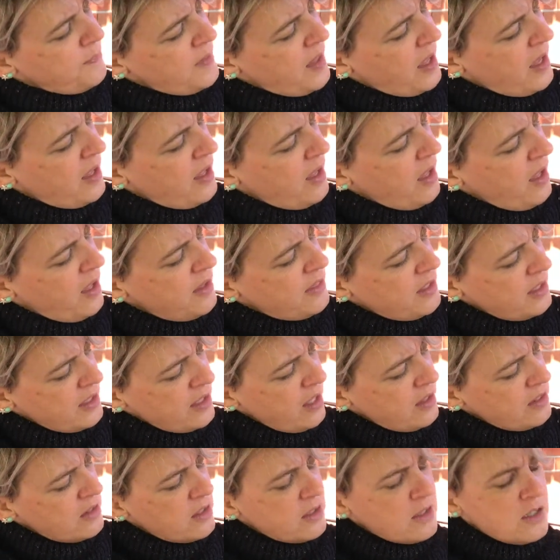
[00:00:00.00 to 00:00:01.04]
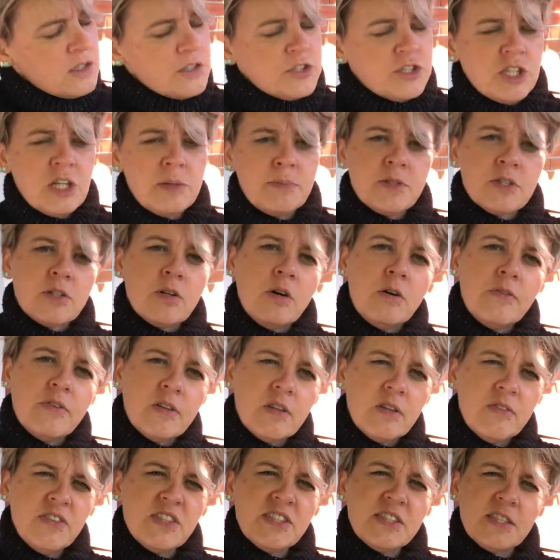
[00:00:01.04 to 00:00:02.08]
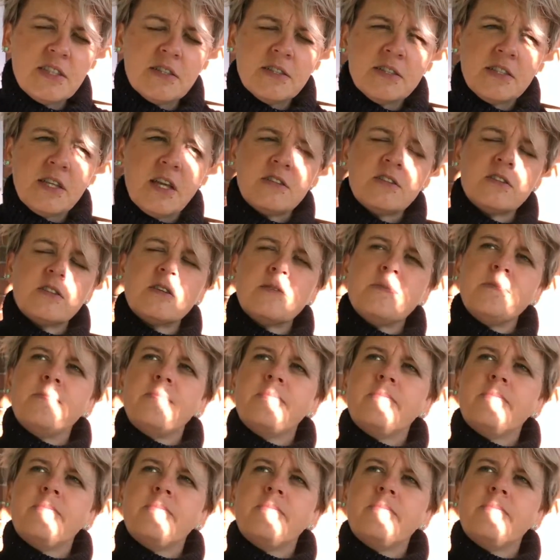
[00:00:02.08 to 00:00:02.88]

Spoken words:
and they get in the little Jeep to go over to the visitor center.